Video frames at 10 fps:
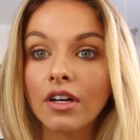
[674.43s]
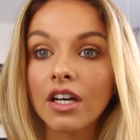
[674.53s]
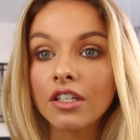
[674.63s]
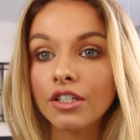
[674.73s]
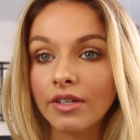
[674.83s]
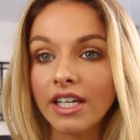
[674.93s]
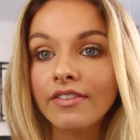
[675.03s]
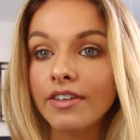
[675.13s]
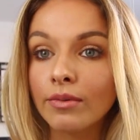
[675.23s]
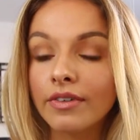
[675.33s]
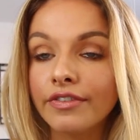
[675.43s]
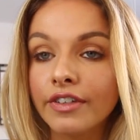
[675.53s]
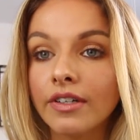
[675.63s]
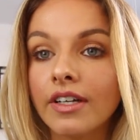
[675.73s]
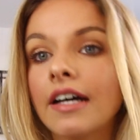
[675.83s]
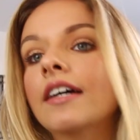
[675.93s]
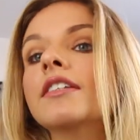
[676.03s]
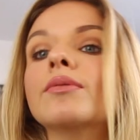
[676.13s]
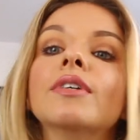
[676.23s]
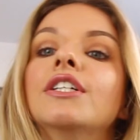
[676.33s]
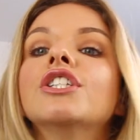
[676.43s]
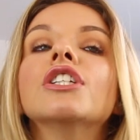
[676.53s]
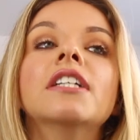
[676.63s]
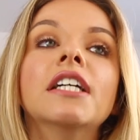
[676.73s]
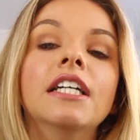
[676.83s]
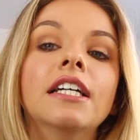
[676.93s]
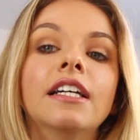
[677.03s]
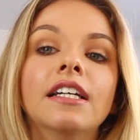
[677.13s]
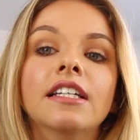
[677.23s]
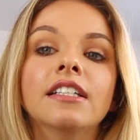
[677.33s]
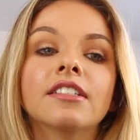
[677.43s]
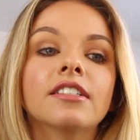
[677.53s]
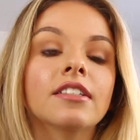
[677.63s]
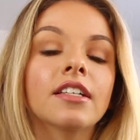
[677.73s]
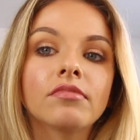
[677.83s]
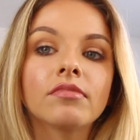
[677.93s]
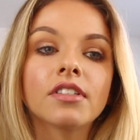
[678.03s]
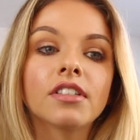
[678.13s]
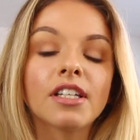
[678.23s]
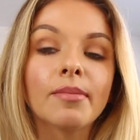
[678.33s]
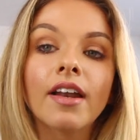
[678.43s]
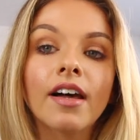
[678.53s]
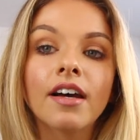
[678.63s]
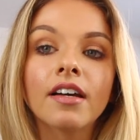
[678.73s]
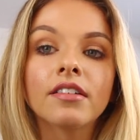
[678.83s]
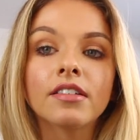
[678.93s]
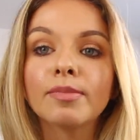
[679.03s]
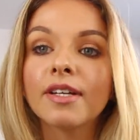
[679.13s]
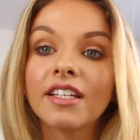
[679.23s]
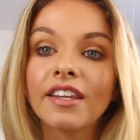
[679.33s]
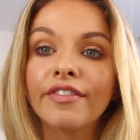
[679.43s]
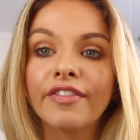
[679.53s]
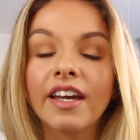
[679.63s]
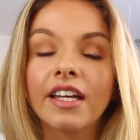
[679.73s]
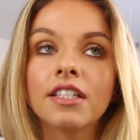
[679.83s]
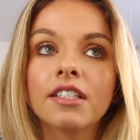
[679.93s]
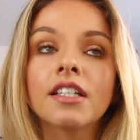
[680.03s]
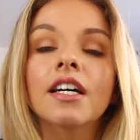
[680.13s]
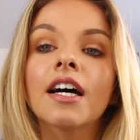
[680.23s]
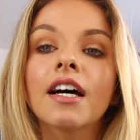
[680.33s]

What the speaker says: I can do an evening one for you guys, which is similar, especially the face,